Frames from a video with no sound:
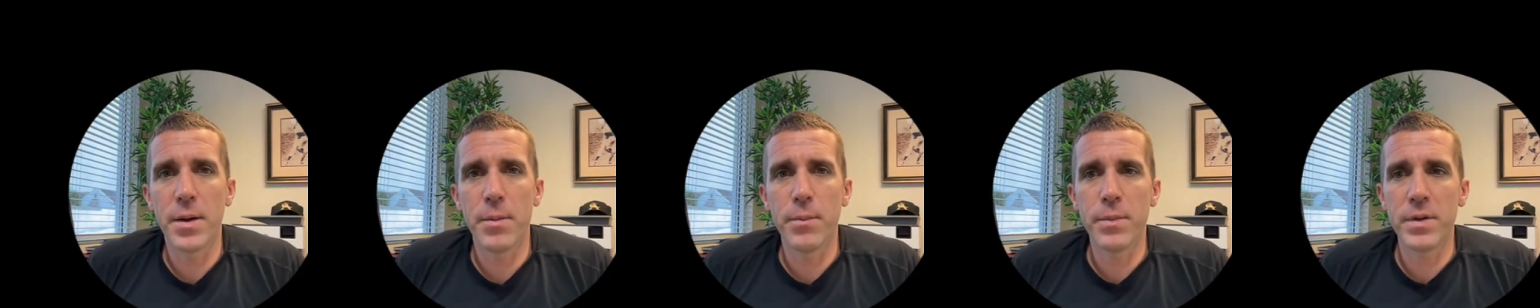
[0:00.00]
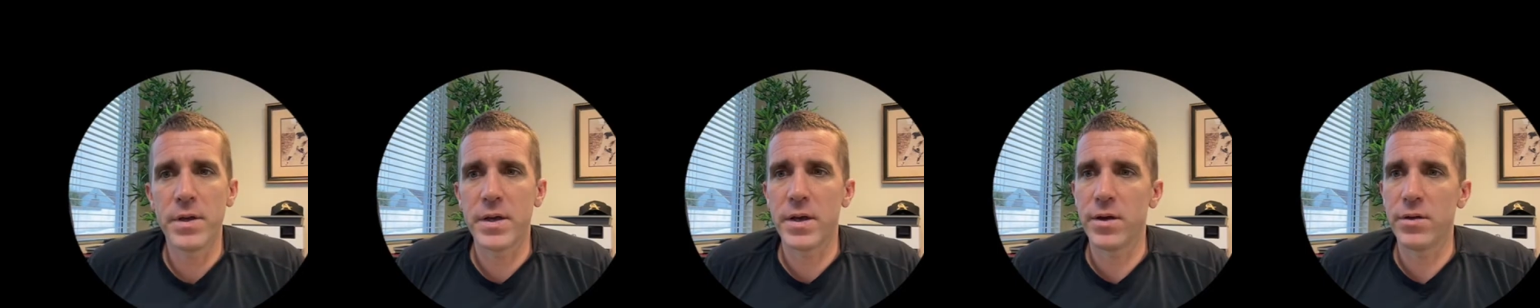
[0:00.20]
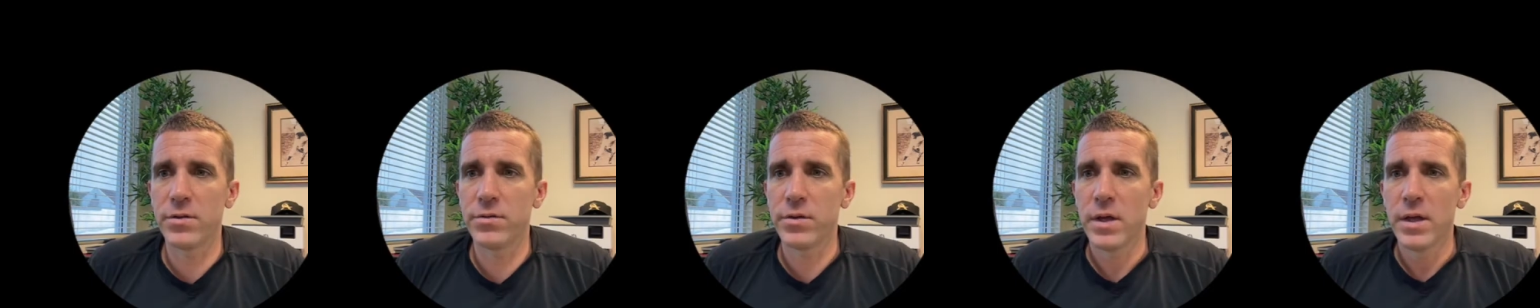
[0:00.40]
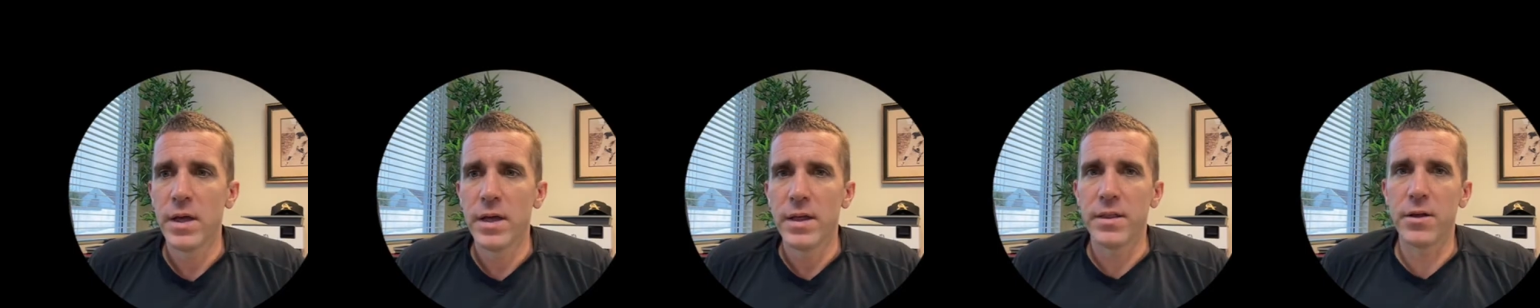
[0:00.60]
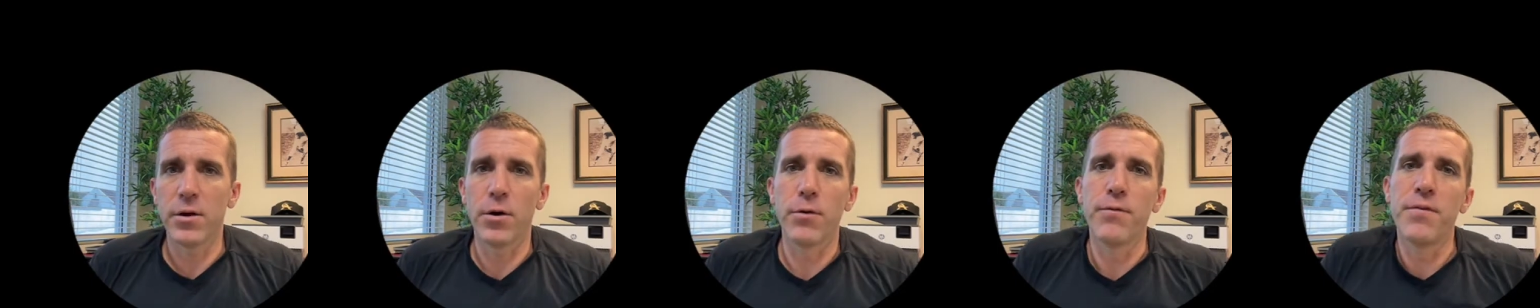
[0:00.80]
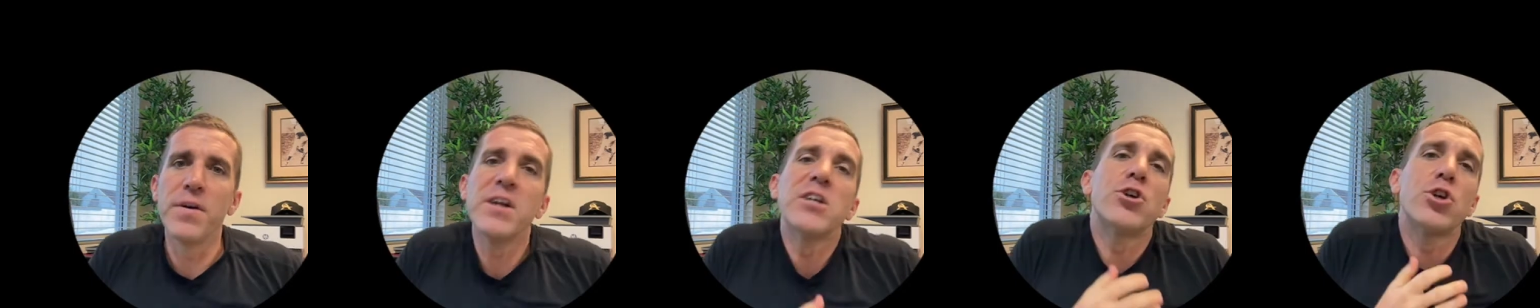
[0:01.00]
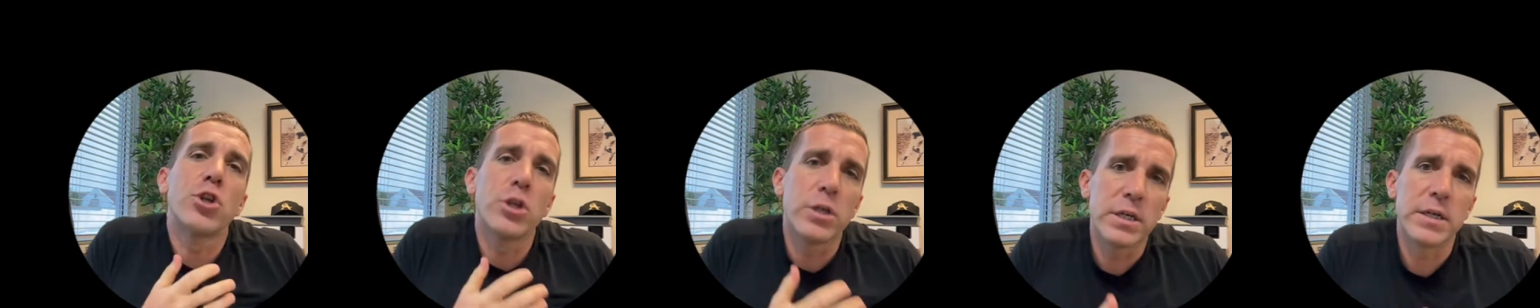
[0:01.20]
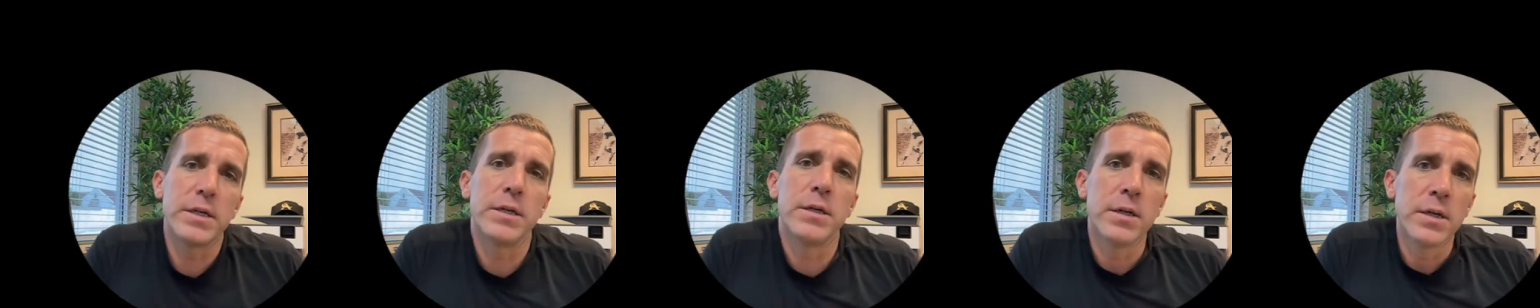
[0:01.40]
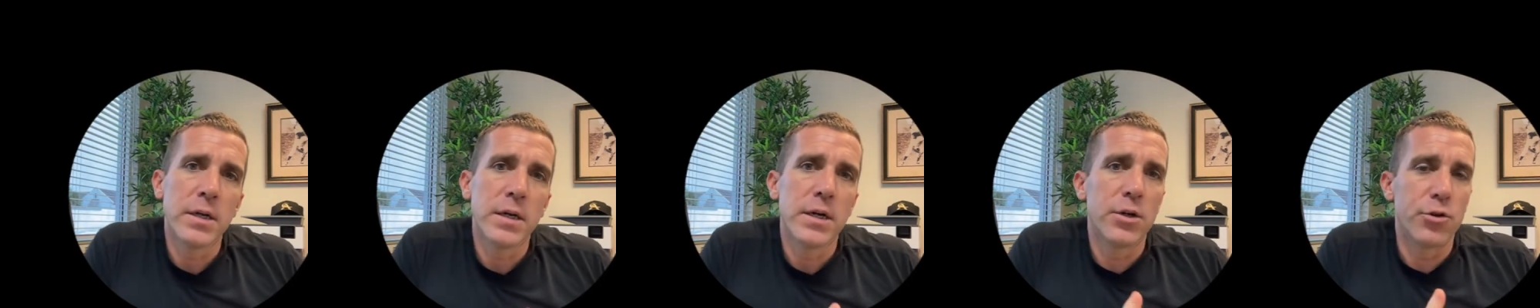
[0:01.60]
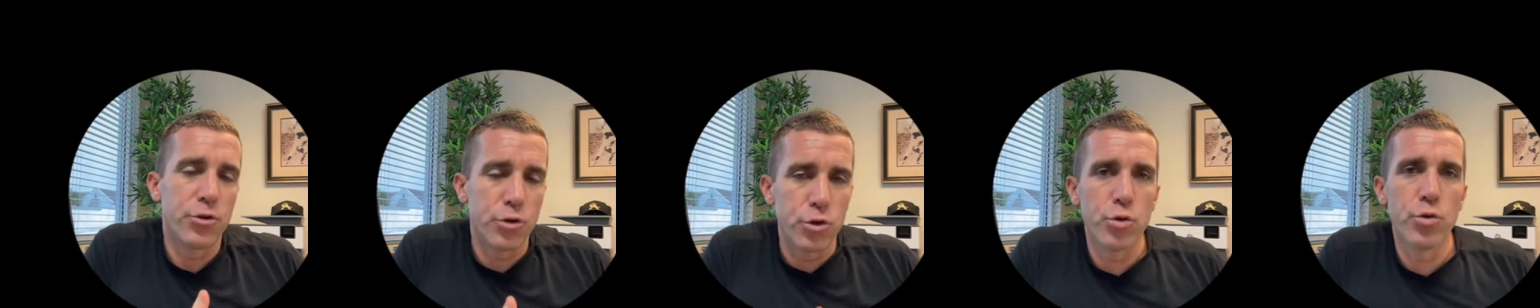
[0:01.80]
because they'll eventually
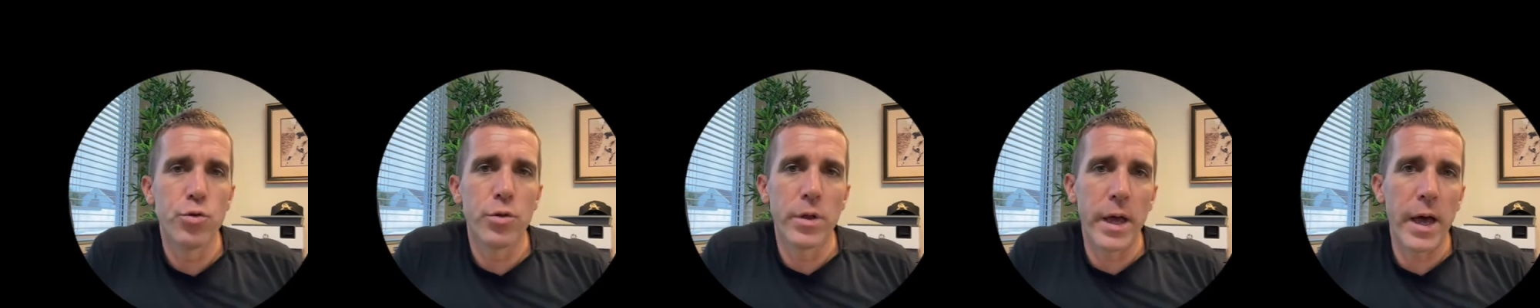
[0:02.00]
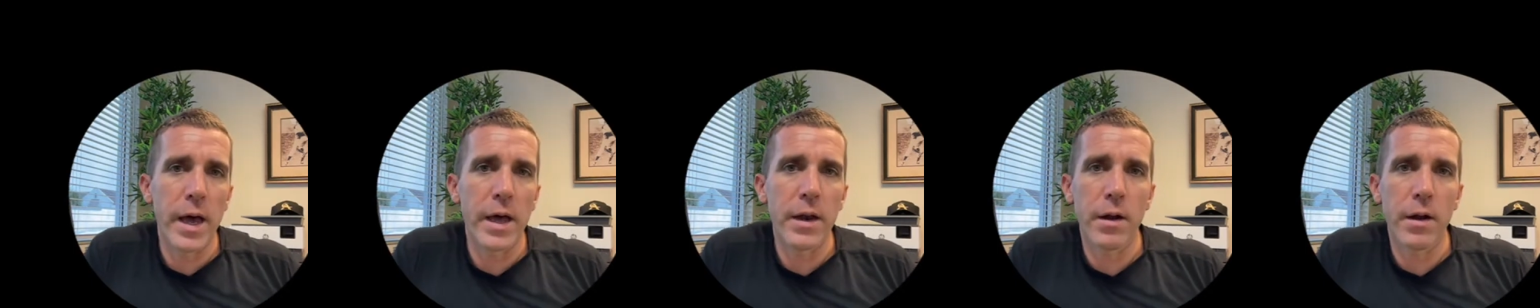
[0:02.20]
do that,